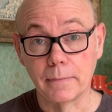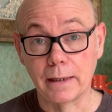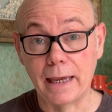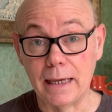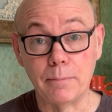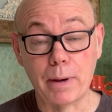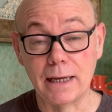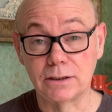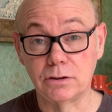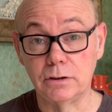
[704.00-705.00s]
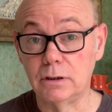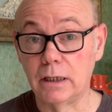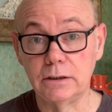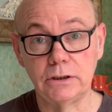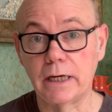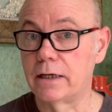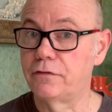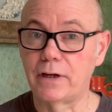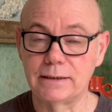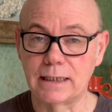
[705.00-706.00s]
eating pasta, and she had a
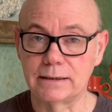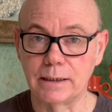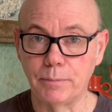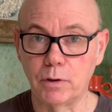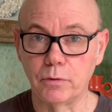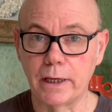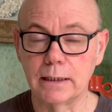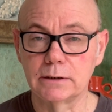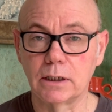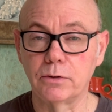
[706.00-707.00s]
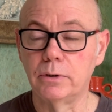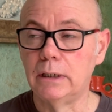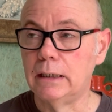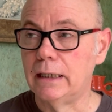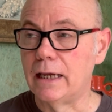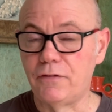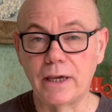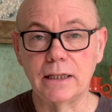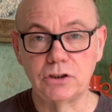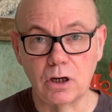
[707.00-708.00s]
fantastic meal there. So if you
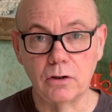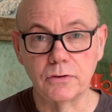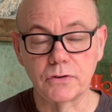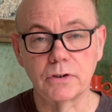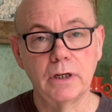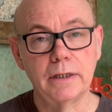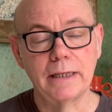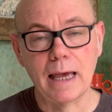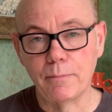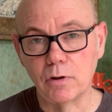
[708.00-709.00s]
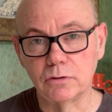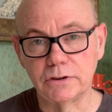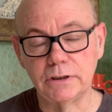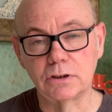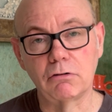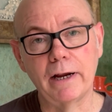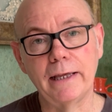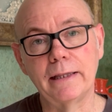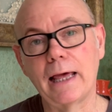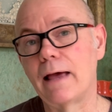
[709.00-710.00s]
get a chance, the ambience is
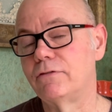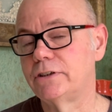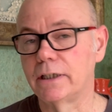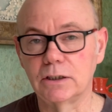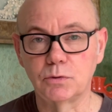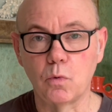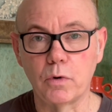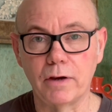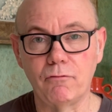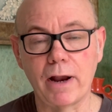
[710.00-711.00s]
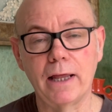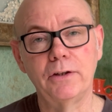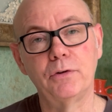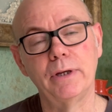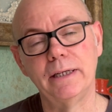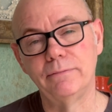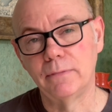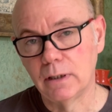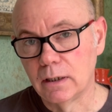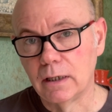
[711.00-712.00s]
great. They have singers walking around doing
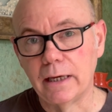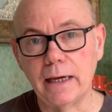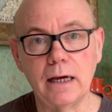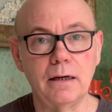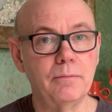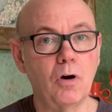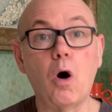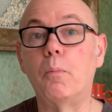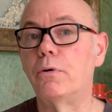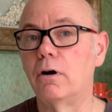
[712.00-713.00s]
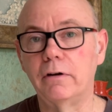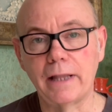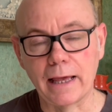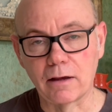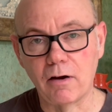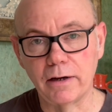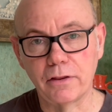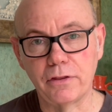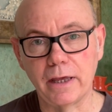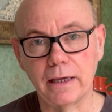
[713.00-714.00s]
opera and that kind of
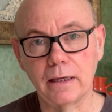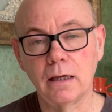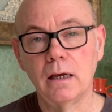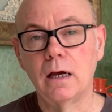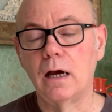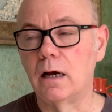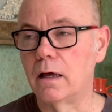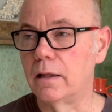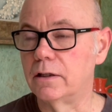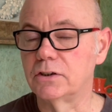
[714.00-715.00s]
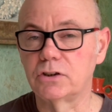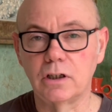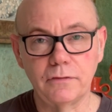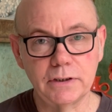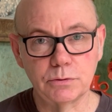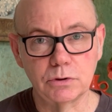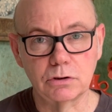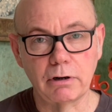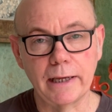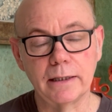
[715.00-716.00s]
thing. The service was
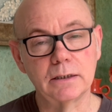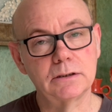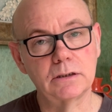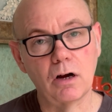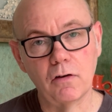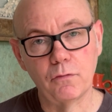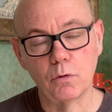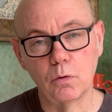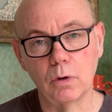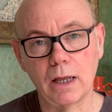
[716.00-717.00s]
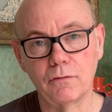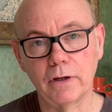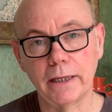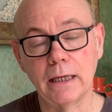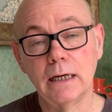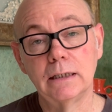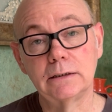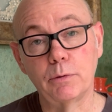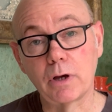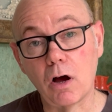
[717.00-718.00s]
great. The staff were all lovely.
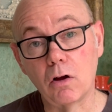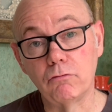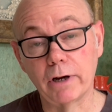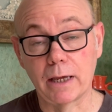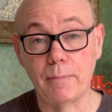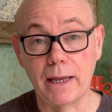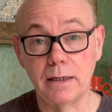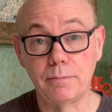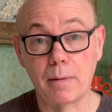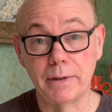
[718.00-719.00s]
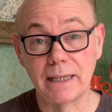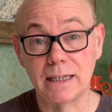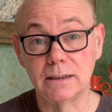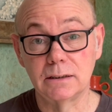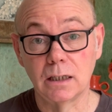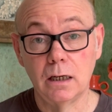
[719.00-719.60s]
So I can't recommend Mama Della's